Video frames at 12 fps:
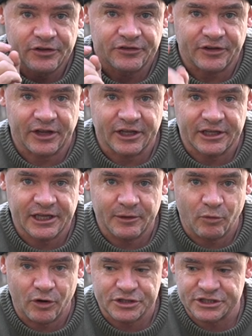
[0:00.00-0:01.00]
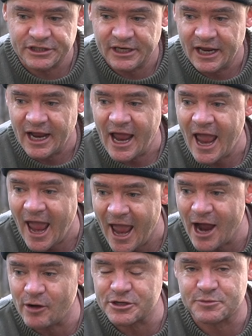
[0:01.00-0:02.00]
so you can keep watching
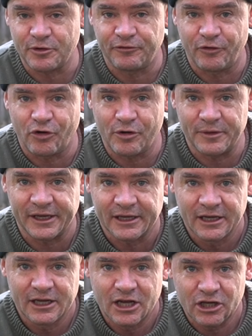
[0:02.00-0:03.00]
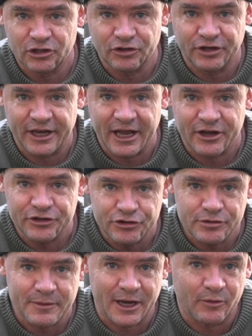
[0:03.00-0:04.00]
how it's performing and learn how
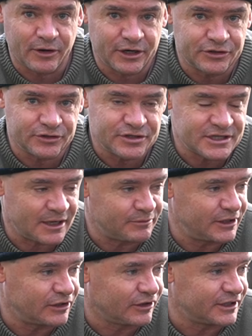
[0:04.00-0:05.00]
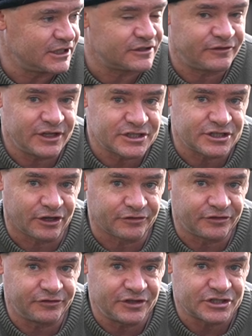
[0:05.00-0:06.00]
you may want to do something like this for your
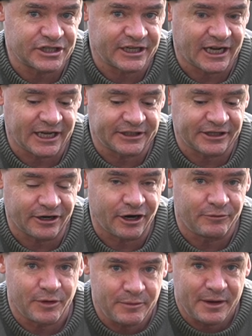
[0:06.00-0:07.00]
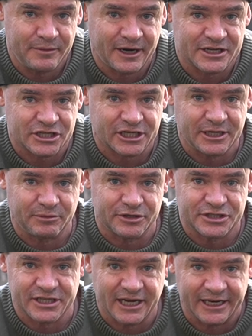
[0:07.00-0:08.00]
self-sufficient garden at home. Remember, as I keep
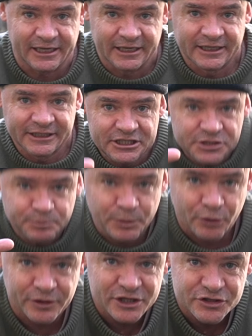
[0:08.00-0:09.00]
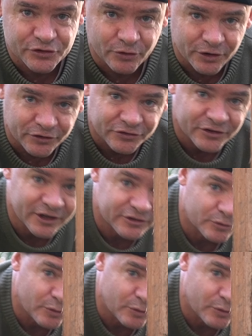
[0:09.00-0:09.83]
on saying, this is building soils as